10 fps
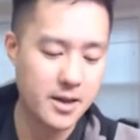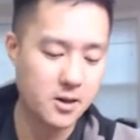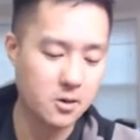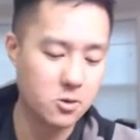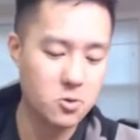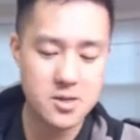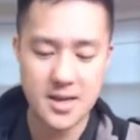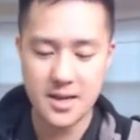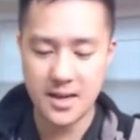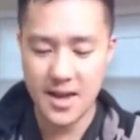you know
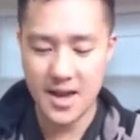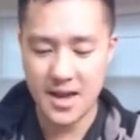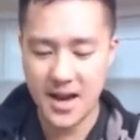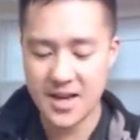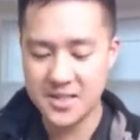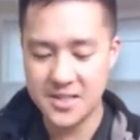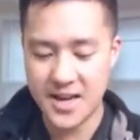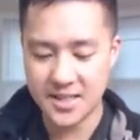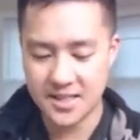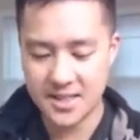losing a
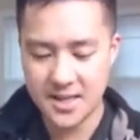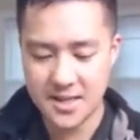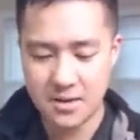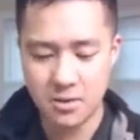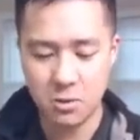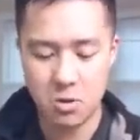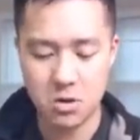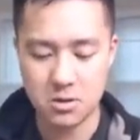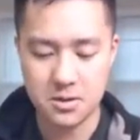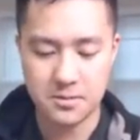non-GX is not the end of the
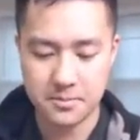world.